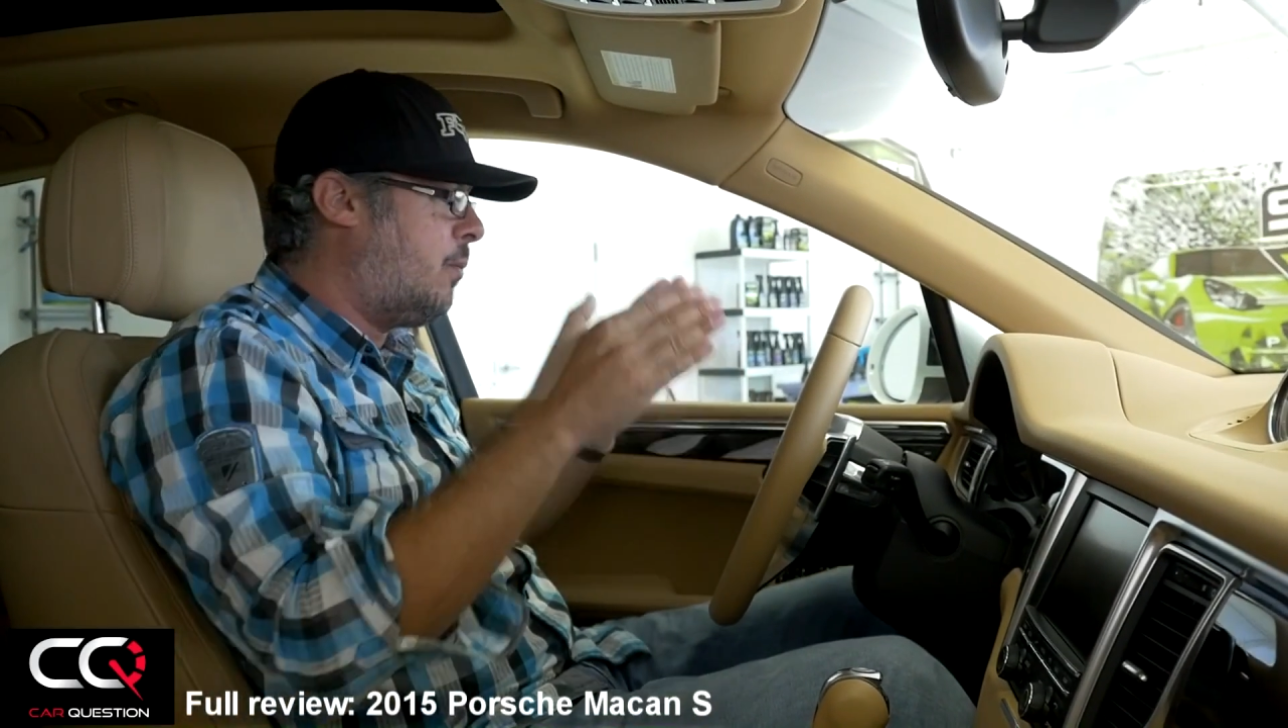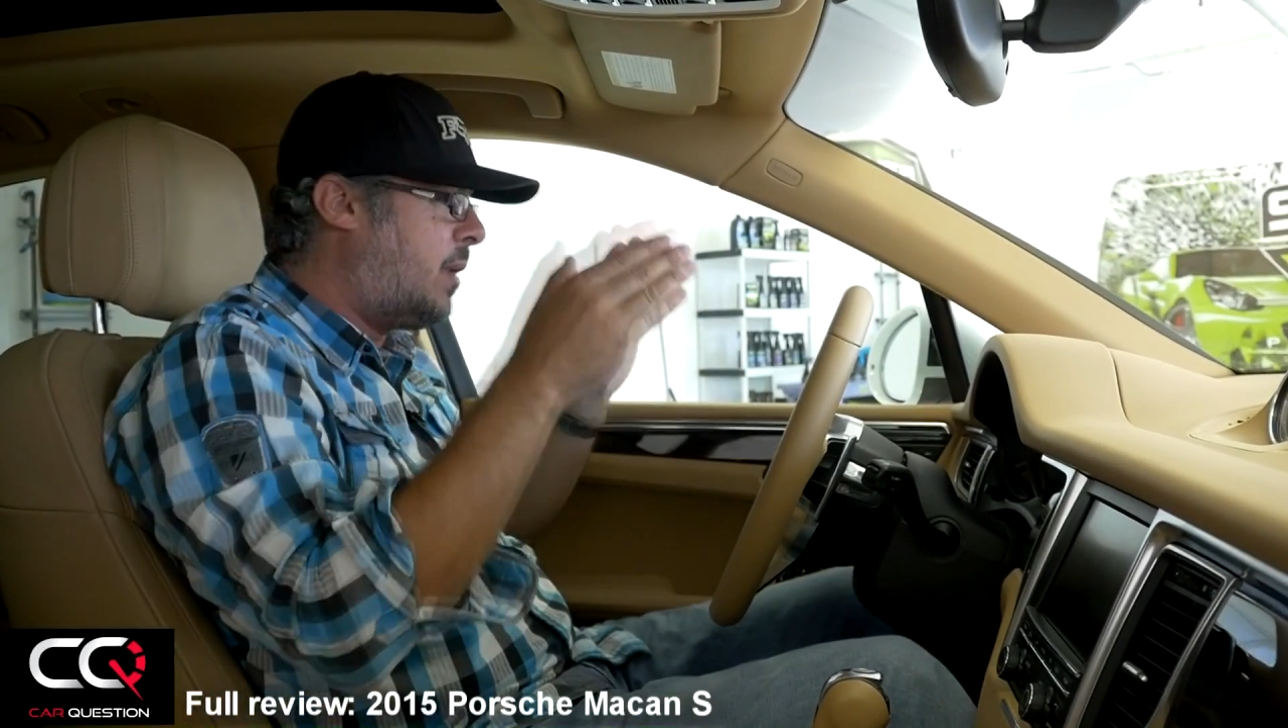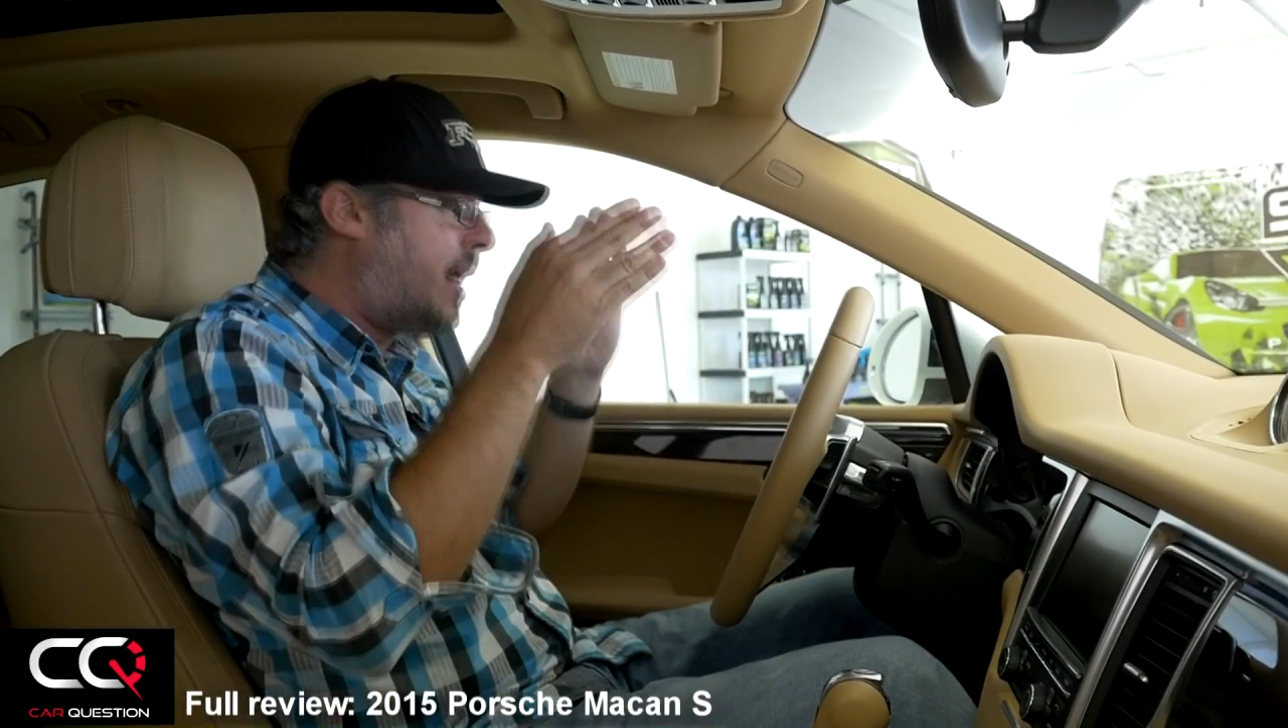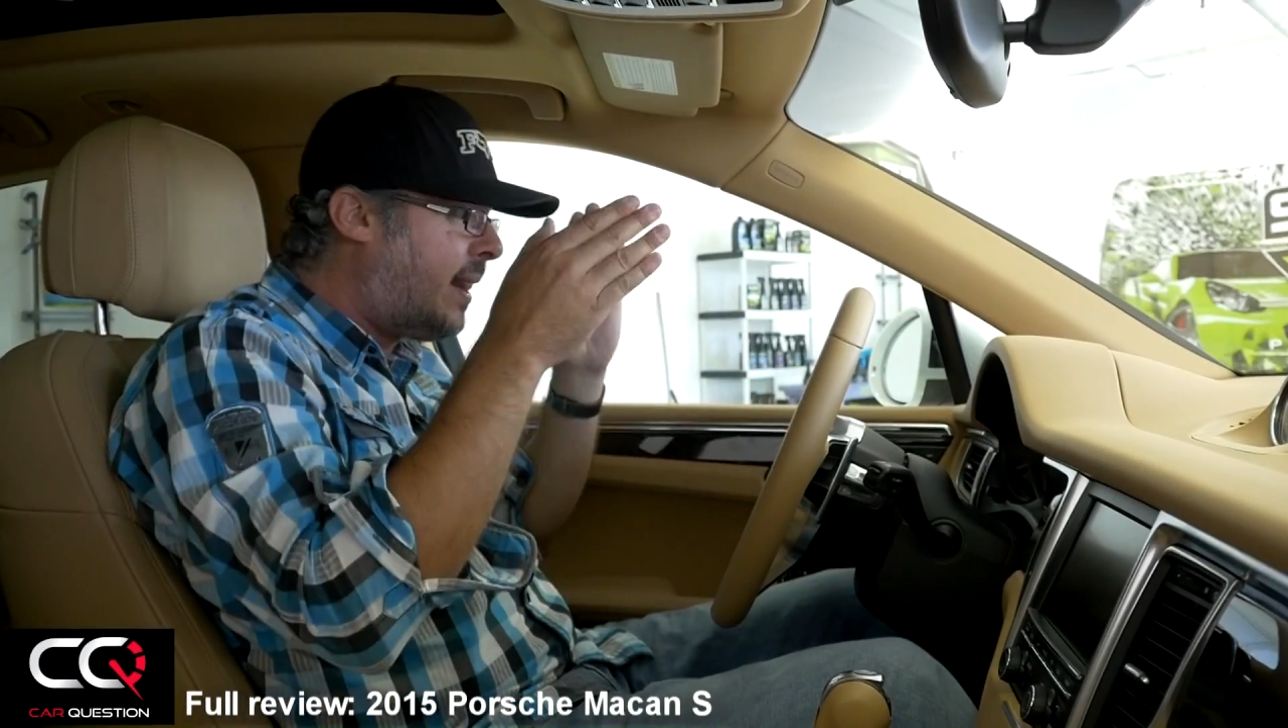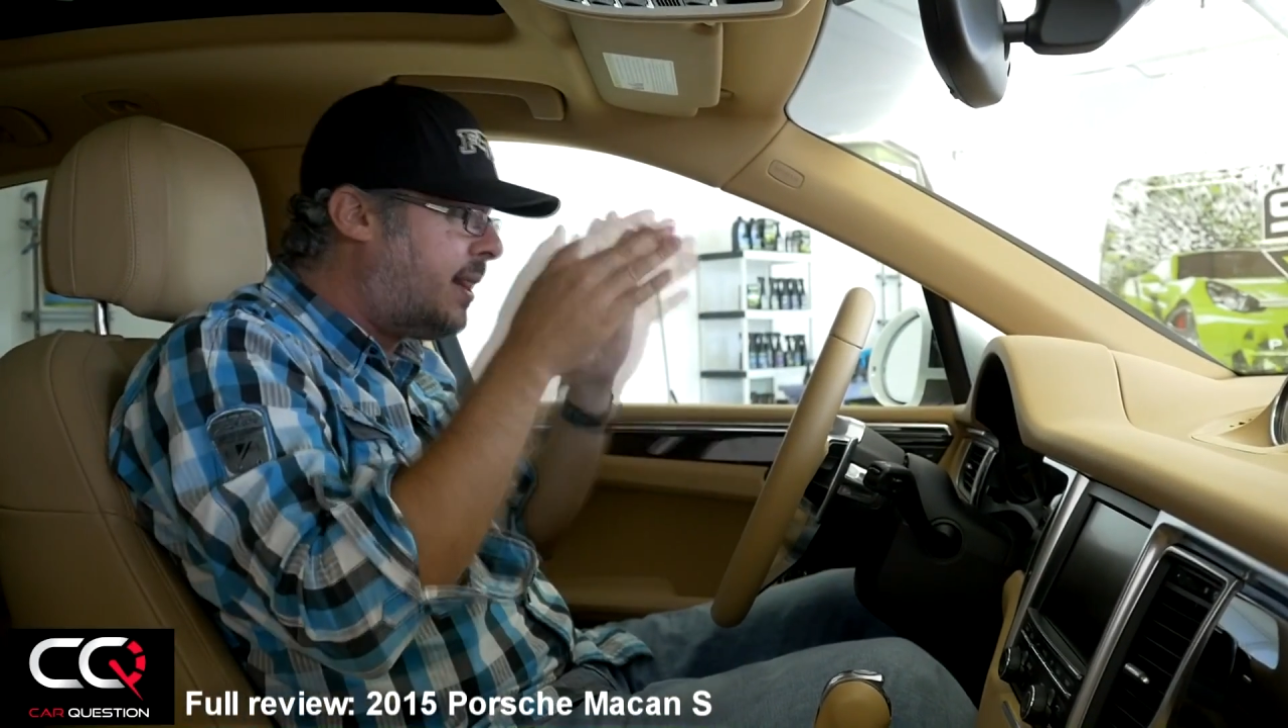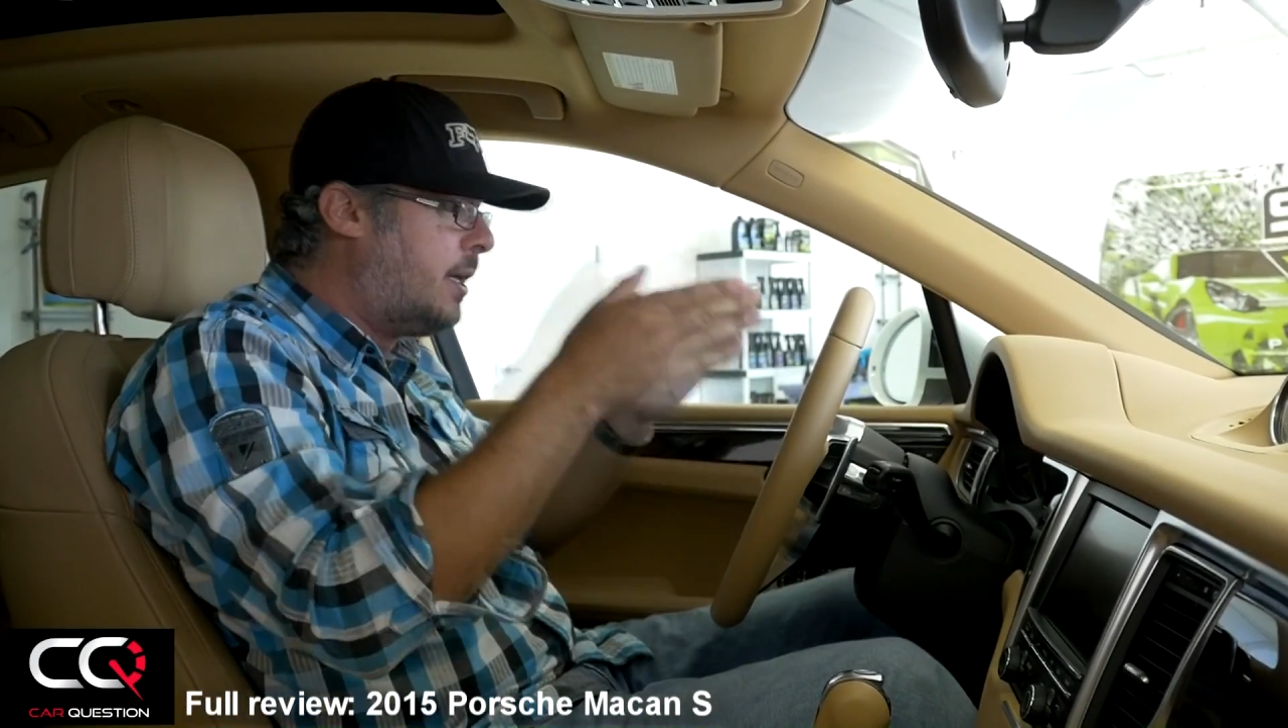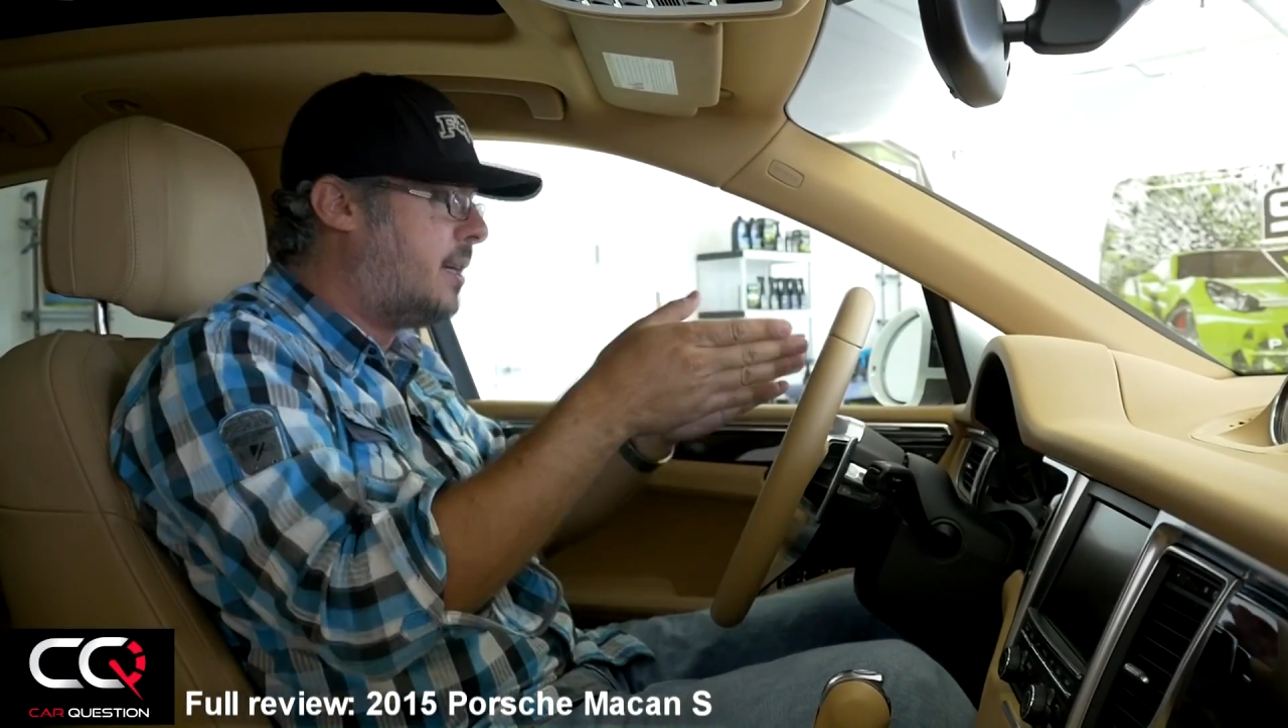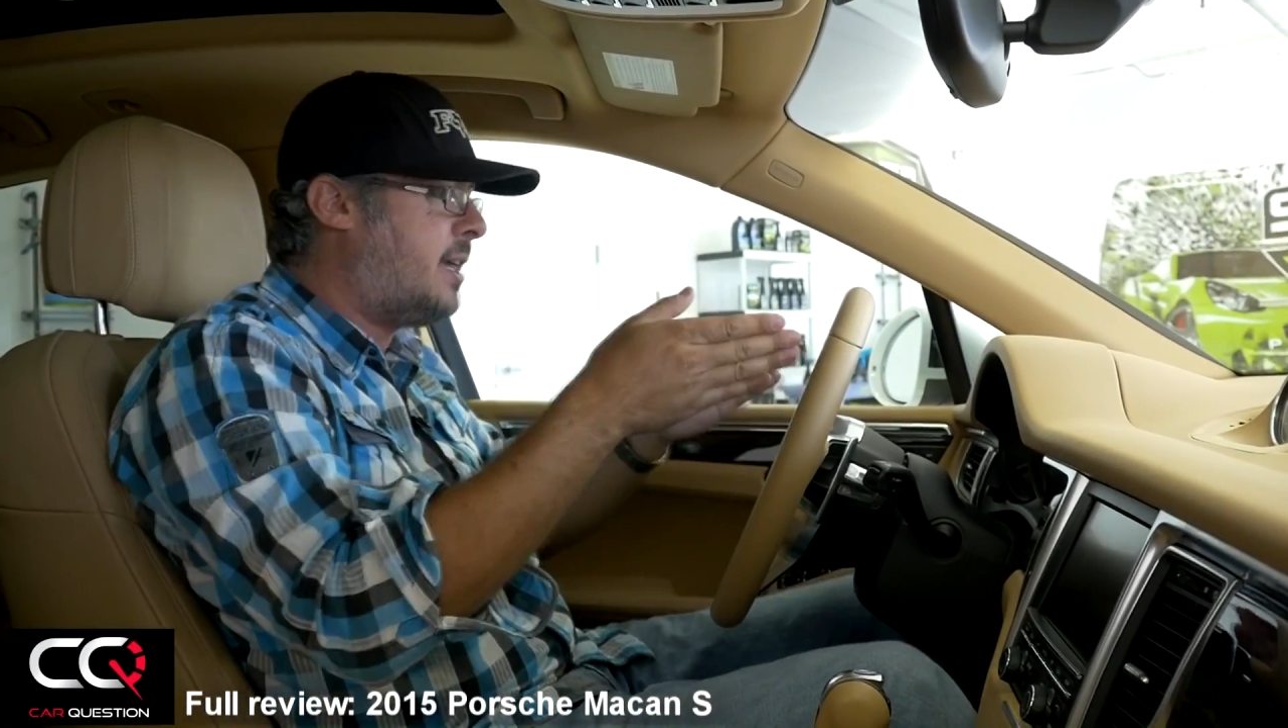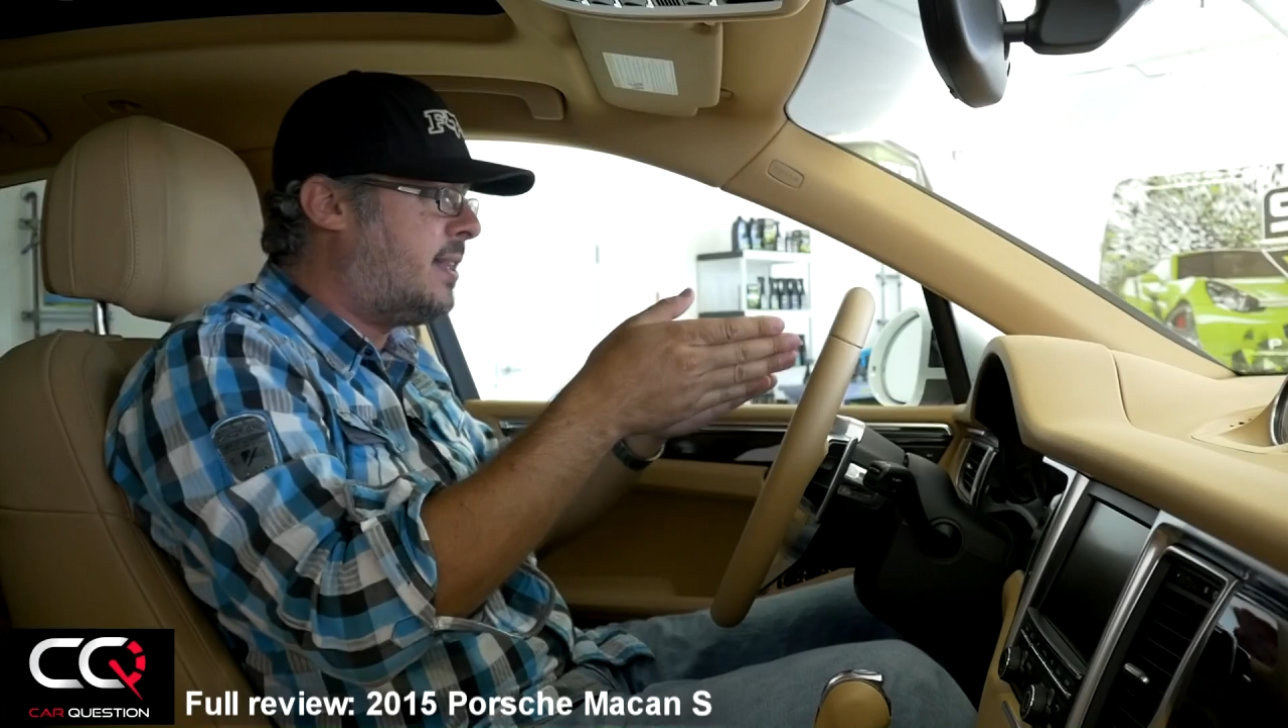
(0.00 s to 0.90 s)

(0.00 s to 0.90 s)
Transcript: when I look